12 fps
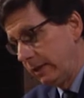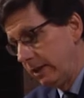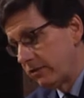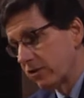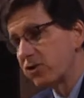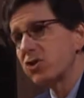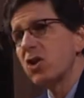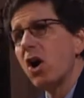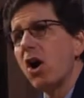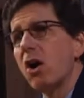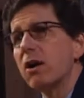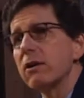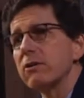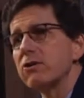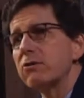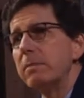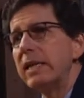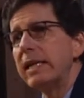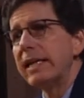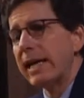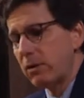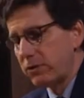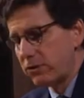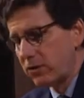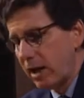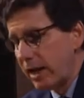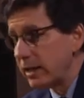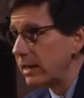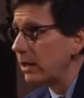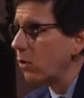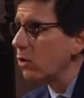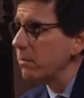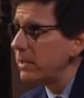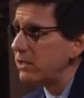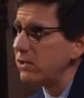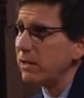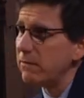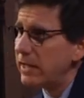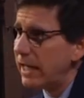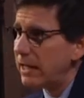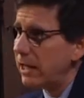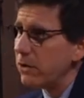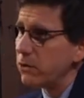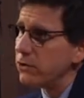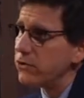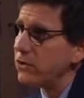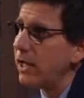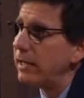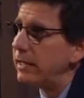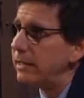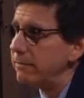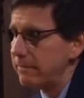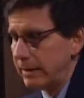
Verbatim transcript: He's a star spinning outside the orbit of that other sun